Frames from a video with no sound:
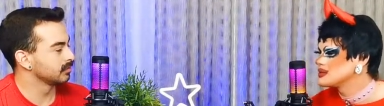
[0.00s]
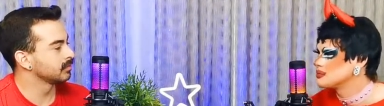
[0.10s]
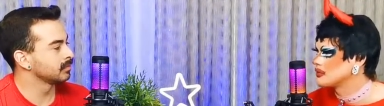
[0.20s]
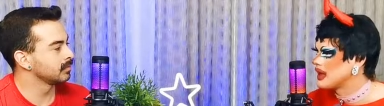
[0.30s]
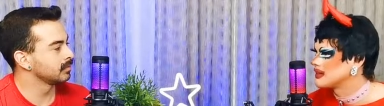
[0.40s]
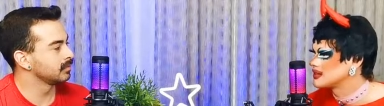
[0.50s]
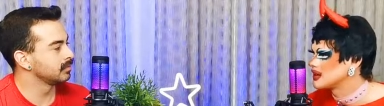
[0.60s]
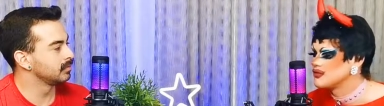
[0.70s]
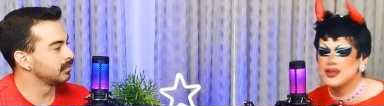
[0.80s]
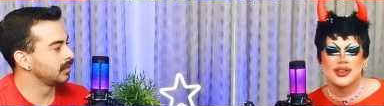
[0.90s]
Speaker 1: like we do
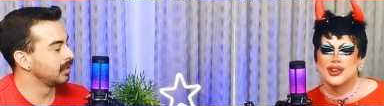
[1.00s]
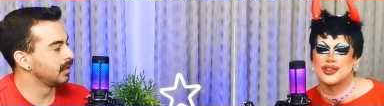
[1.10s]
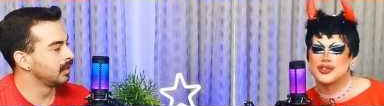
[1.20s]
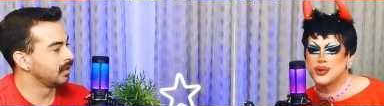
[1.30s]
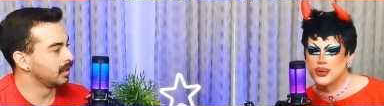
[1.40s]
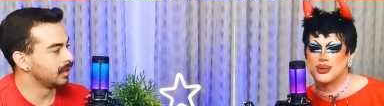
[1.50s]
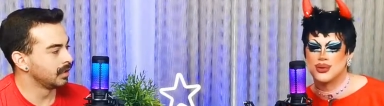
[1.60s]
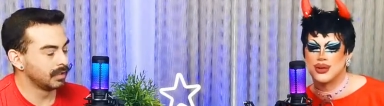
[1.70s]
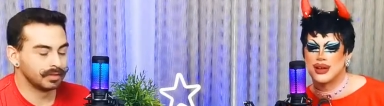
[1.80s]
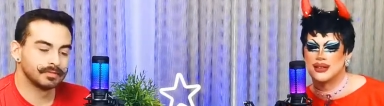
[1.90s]
burlesque. If you are
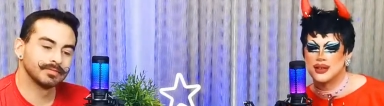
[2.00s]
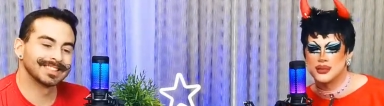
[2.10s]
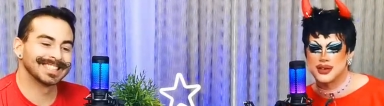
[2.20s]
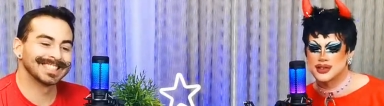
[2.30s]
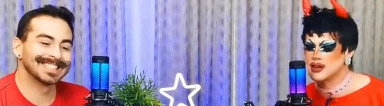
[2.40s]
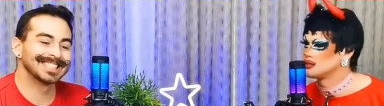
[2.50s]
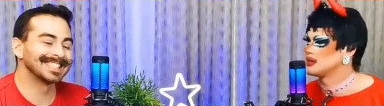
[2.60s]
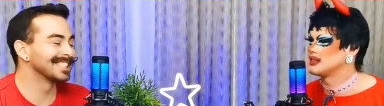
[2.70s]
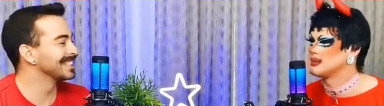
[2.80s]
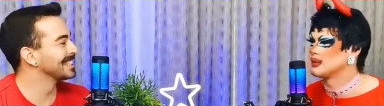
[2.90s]
just cool and you
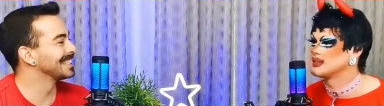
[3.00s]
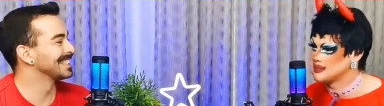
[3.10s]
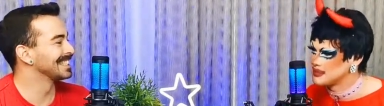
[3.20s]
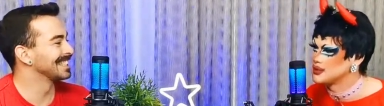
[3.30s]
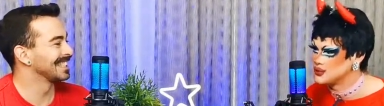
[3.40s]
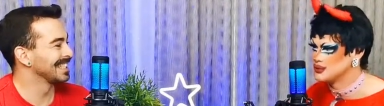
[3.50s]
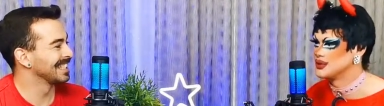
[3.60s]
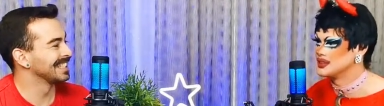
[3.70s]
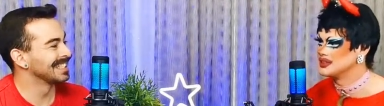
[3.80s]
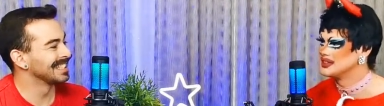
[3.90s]
want to talk to us about
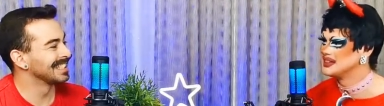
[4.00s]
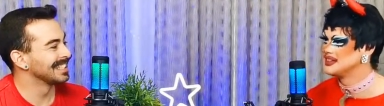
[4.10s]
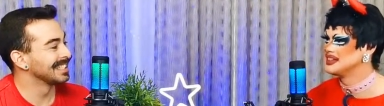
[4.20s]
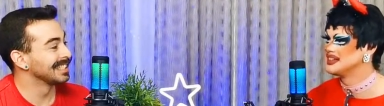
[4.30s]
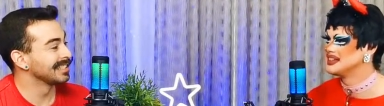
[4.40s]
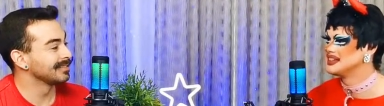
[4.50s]
something cool,